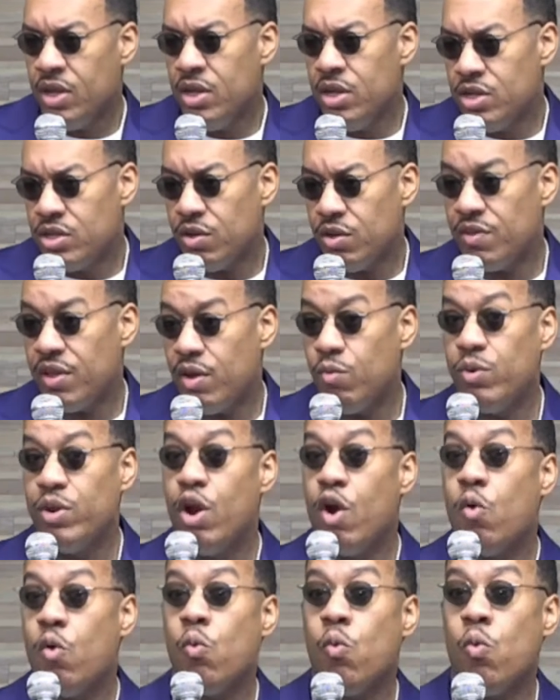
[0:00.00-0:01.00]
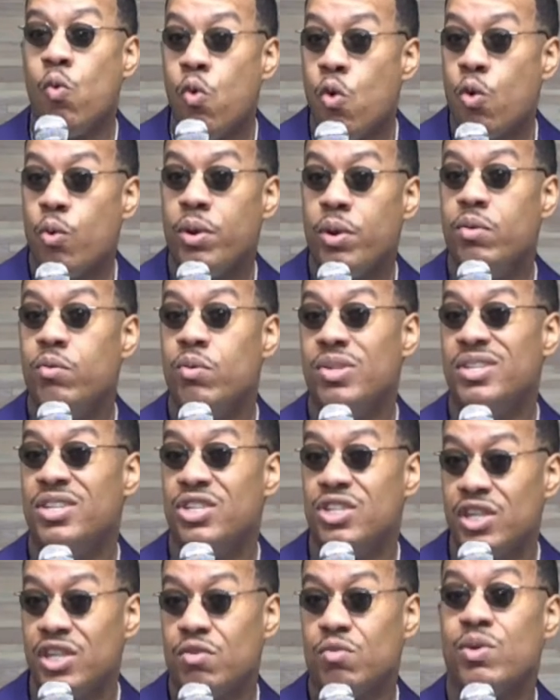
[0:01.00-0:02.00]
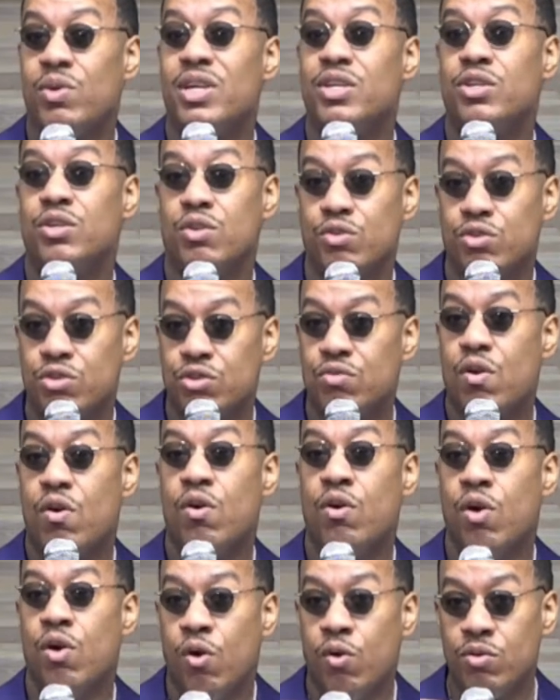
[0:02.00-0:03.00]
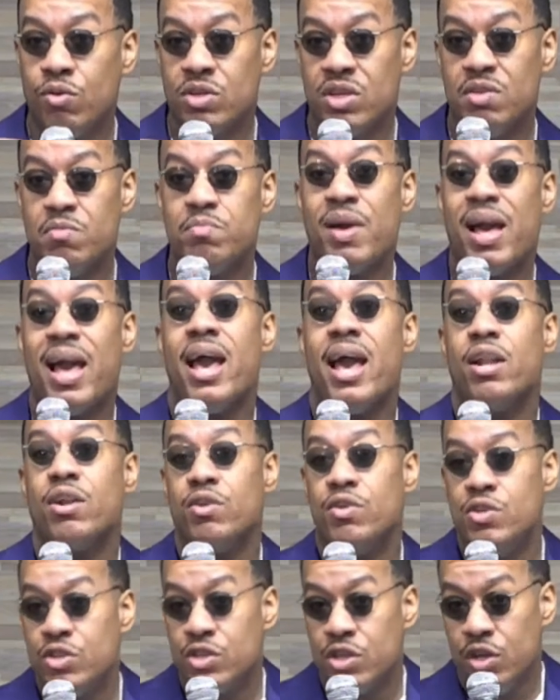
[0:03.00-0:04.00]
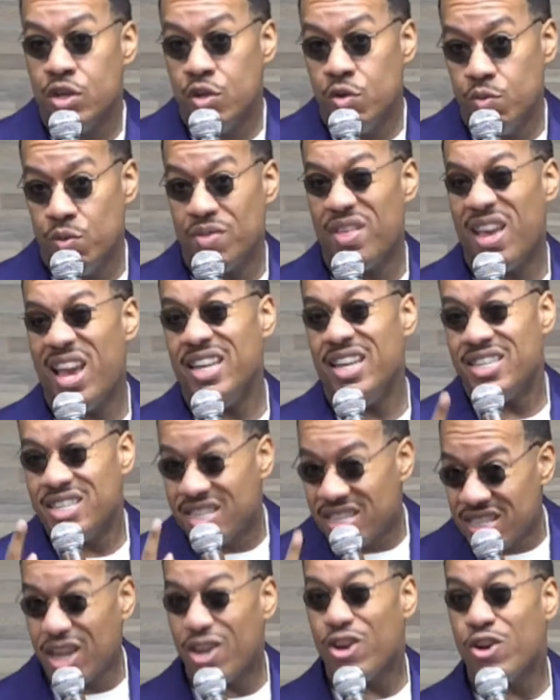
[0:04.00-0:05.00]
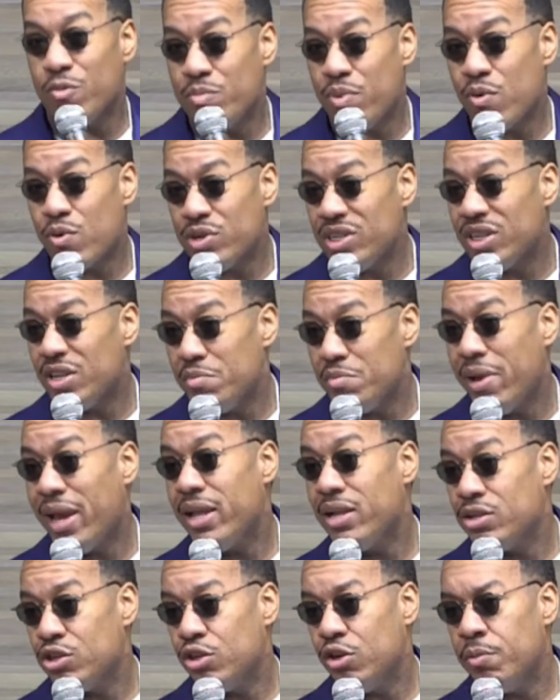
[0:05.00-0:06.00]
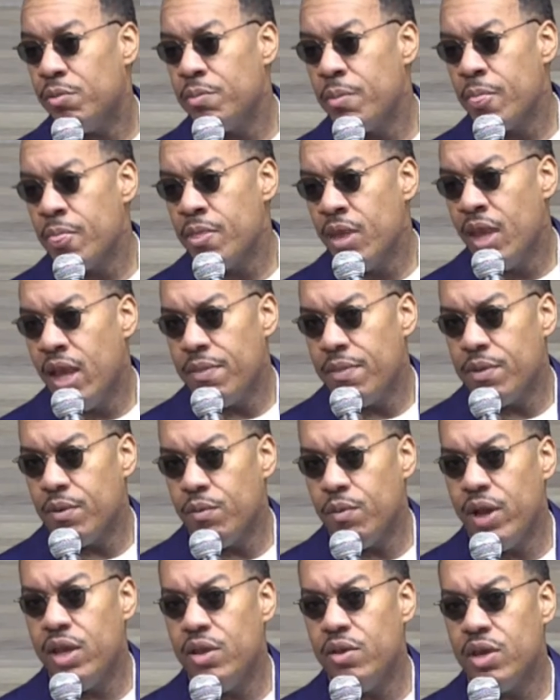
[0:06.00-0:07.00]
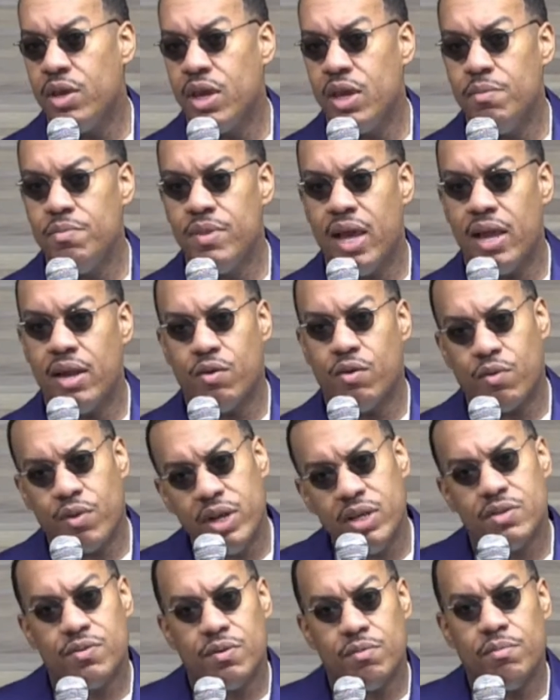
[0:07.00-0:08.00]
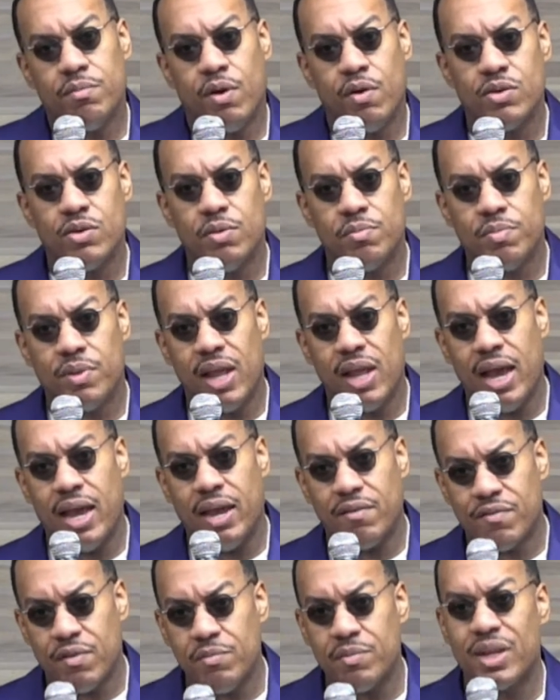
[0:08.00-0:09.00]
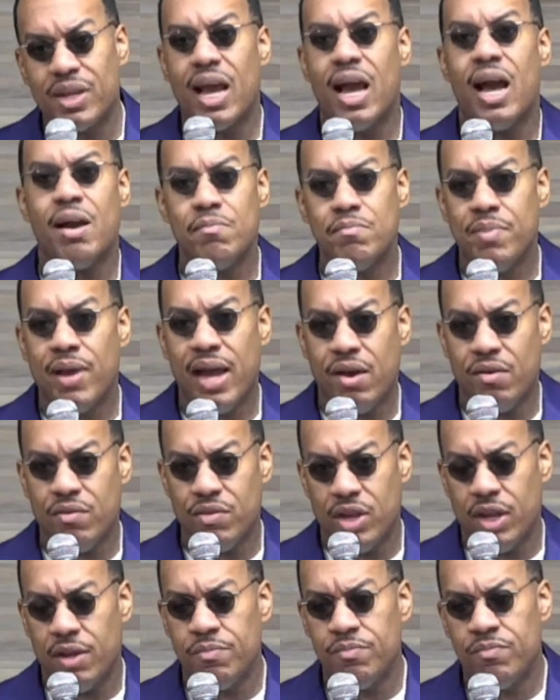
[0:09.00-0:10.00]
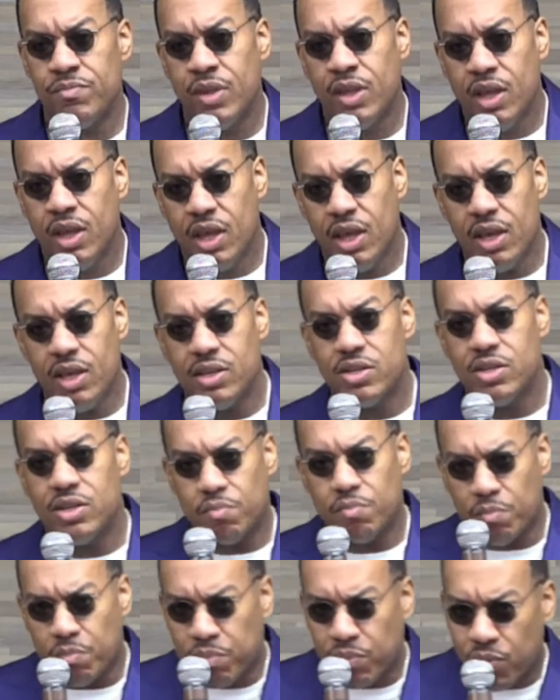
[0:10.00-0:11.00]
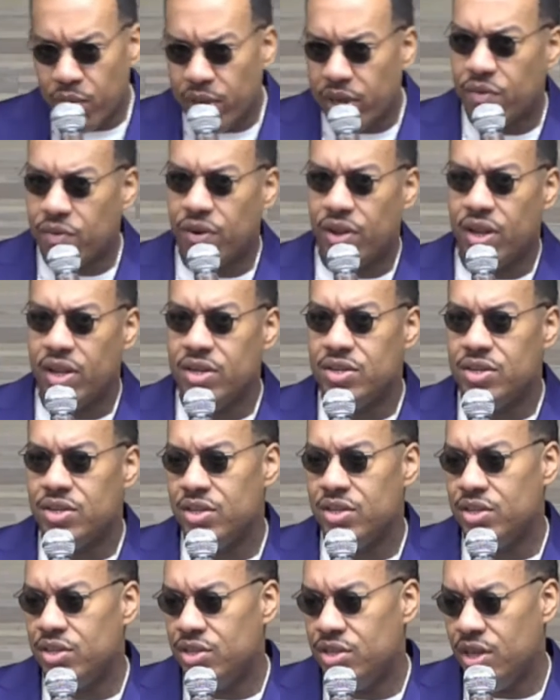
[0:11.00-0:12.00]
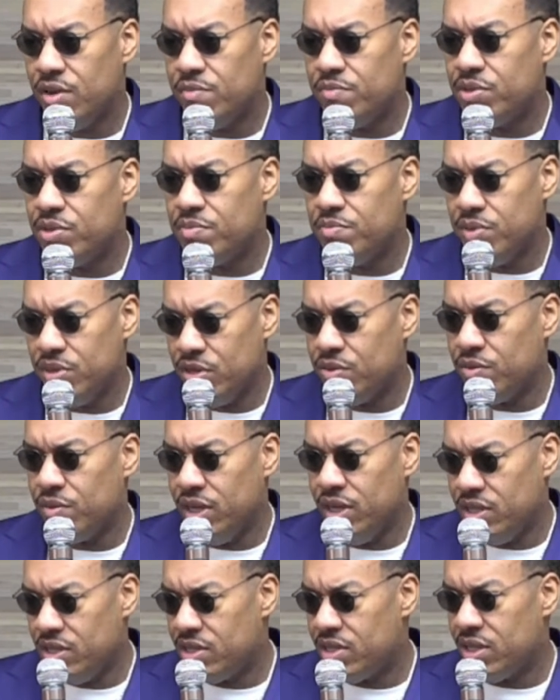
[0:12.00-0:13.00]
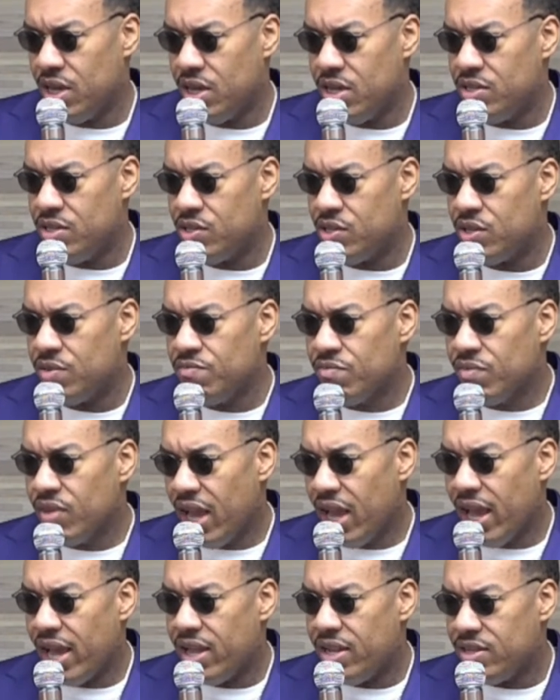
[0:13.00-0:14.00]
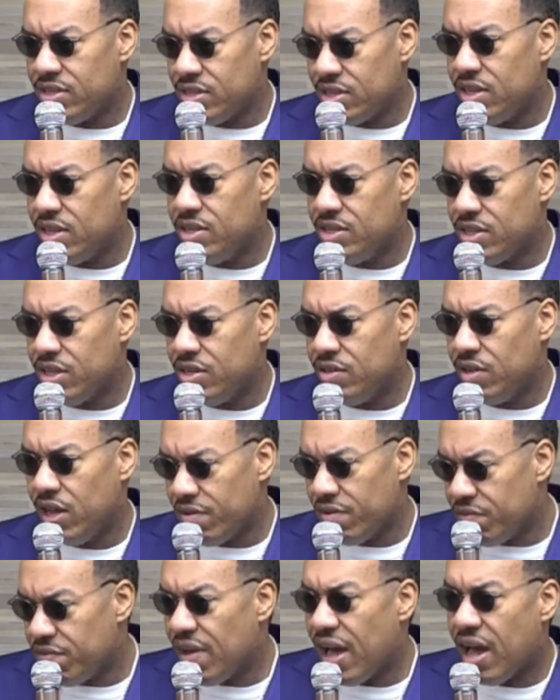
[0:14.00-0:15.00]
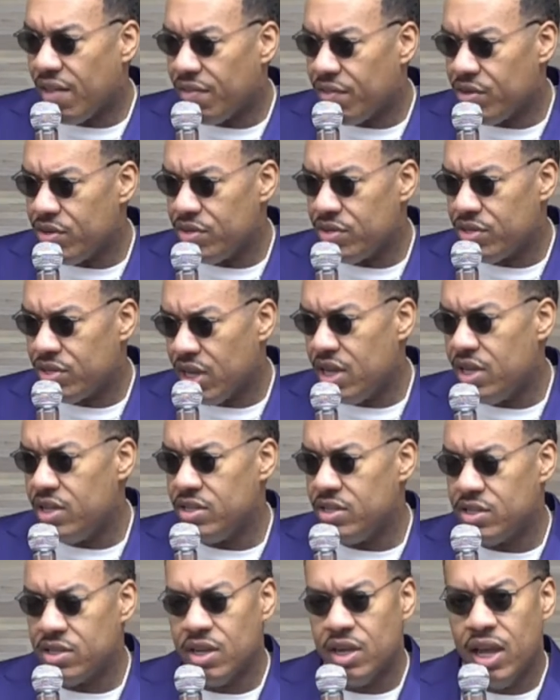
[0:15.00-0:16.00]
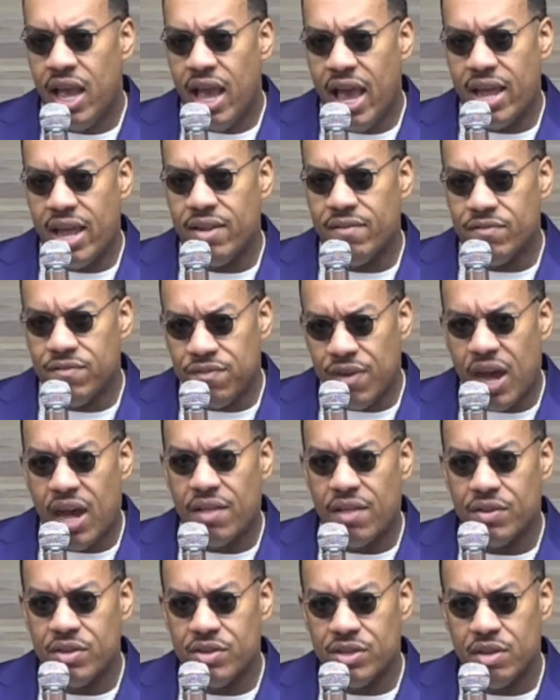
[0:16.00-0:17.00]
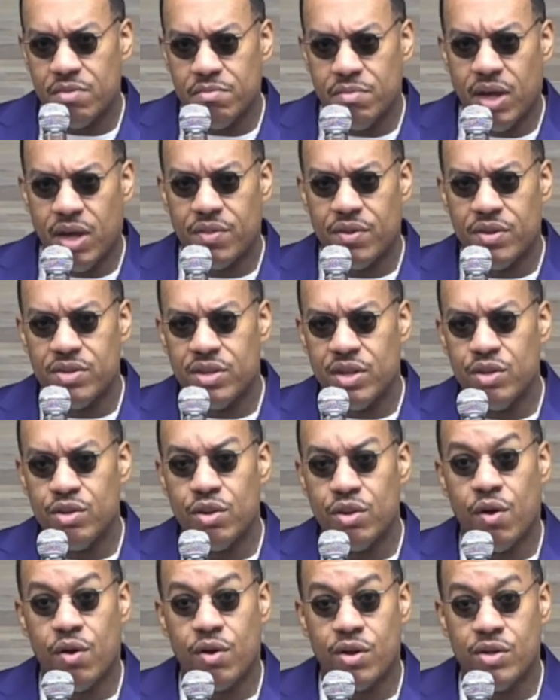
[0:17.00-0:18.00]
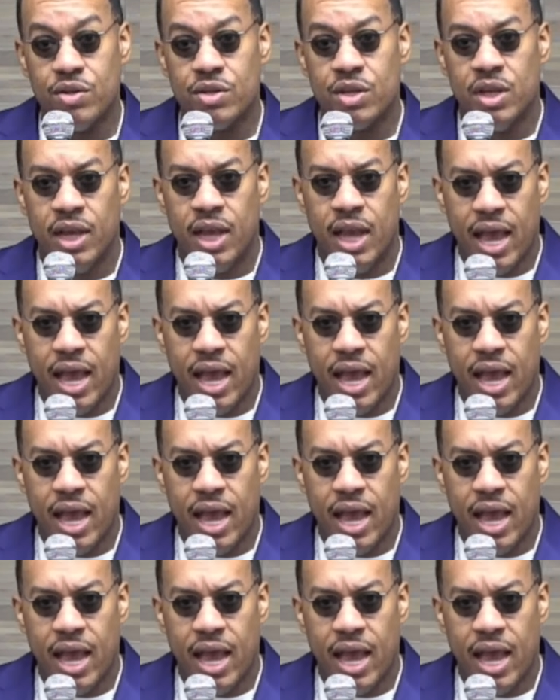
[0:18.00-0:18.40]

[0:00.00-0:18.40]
So then we are warring with generational strongholds and patterns with a single portion mantle. And the way you keep that grace from multiplying, from compounding, is to break relationships between sons and fathers and mothers and daughters.